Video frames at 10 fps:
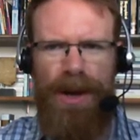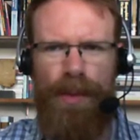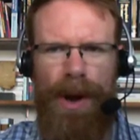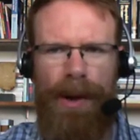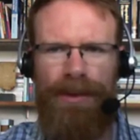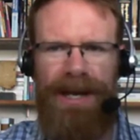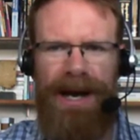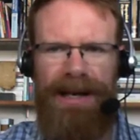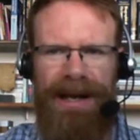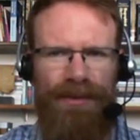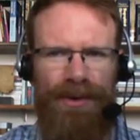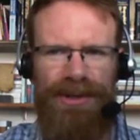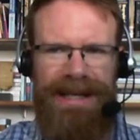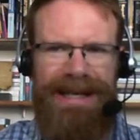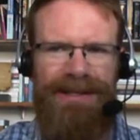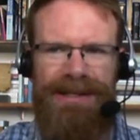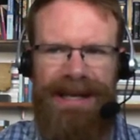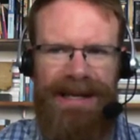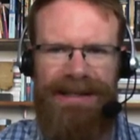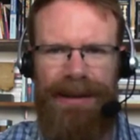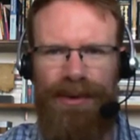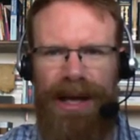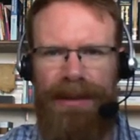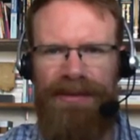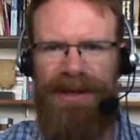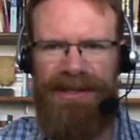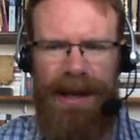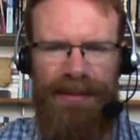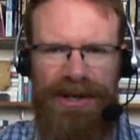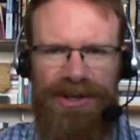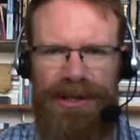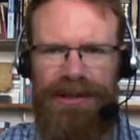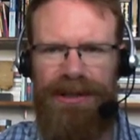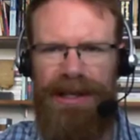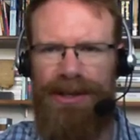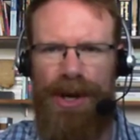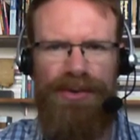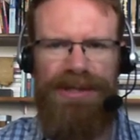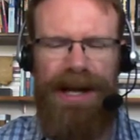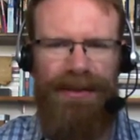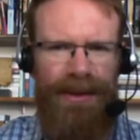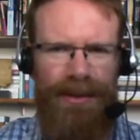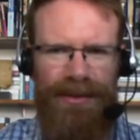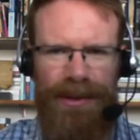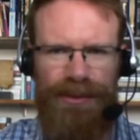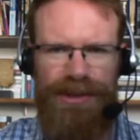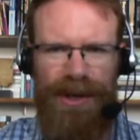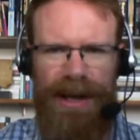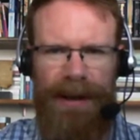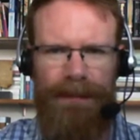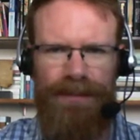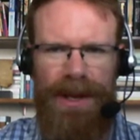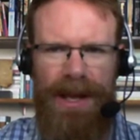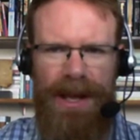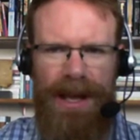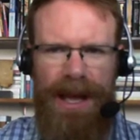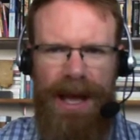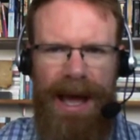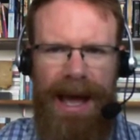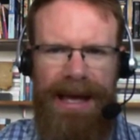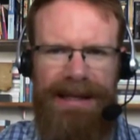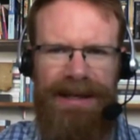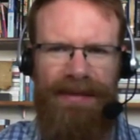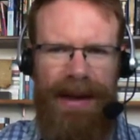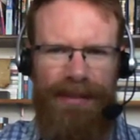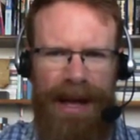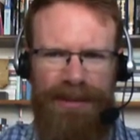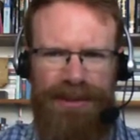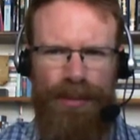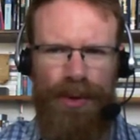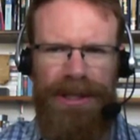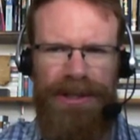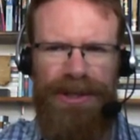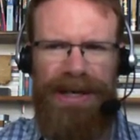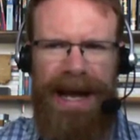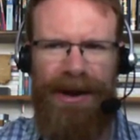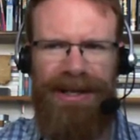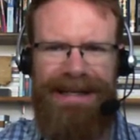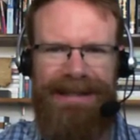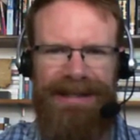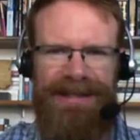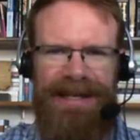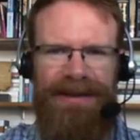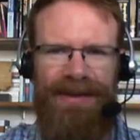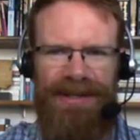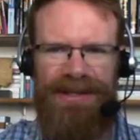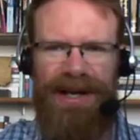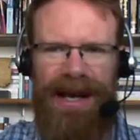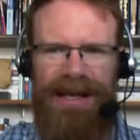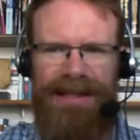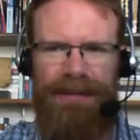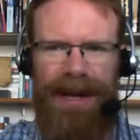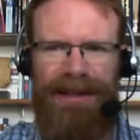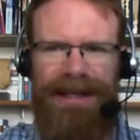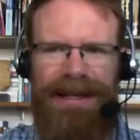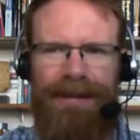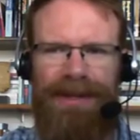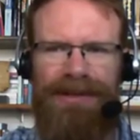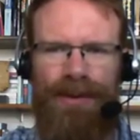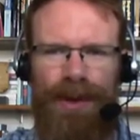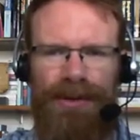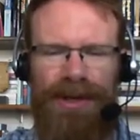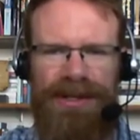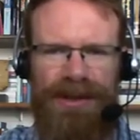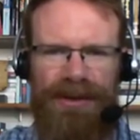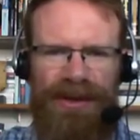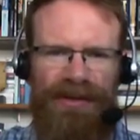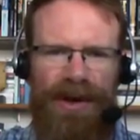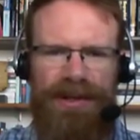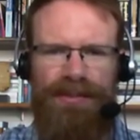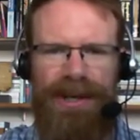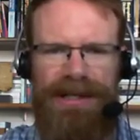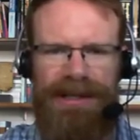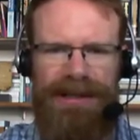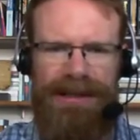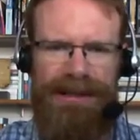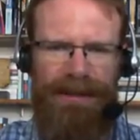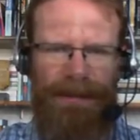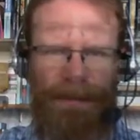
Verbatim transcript: Uh, why would God ever need to test Abraham if he's omniscient and he knows how the whole thing will turn out? And if Abraham is morally good, how could he deceive his son Isaac by leading him into the wilderness under these false pretenses?